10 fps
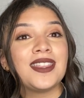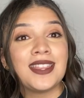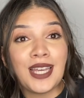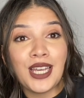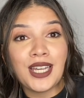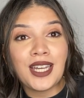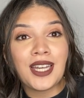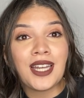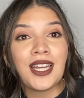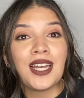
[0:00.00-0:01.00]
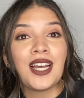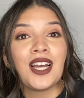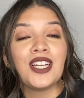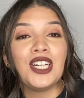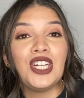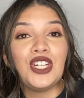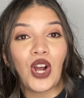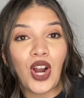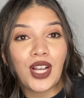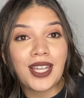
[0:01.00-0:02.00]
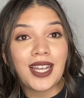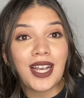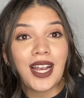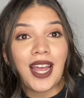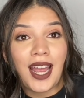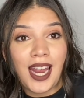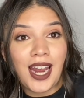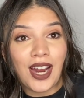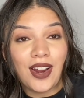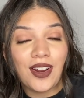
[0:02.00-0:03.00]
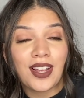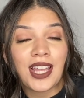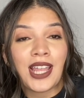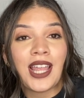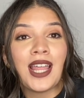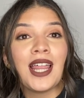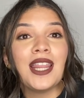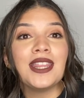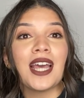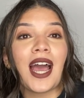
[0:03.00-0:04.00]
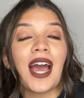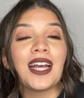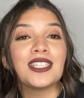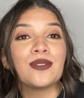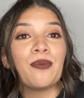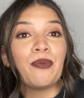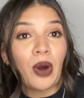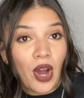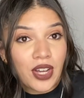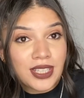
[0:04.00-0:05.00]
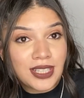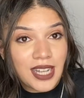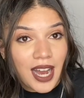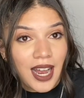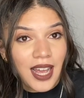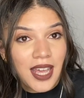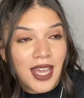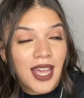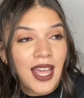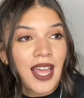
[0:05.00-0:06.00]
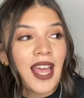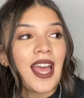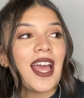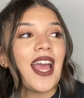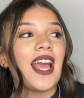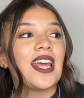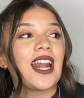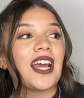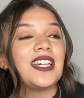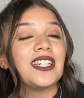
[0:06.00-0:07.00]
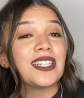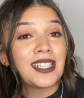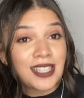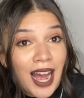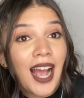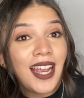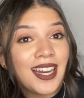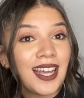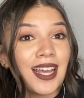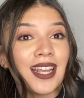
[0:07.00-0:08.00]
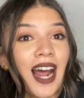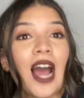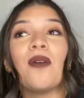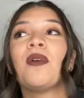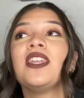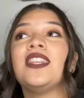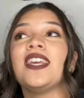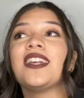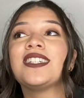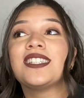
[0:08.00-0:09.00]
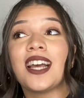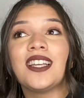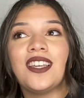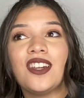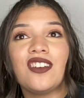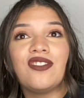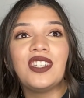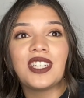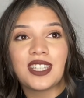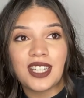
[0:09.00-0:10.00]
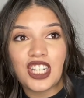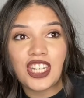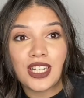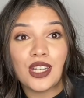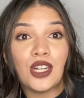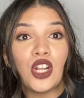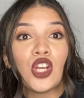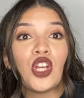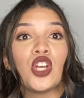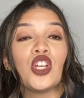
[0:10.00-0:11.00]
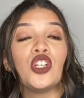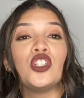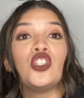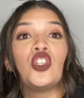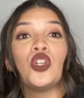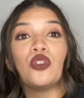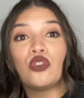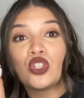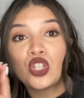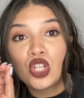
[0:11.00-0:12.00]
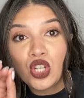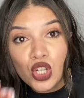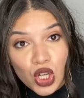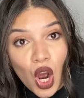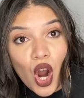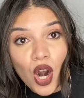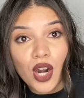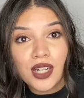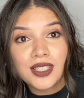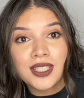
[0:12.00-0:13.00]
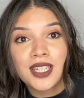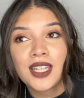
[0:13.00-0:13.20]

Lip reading: thick, dark hair that has box dye. And I decided, I made the executive decision to start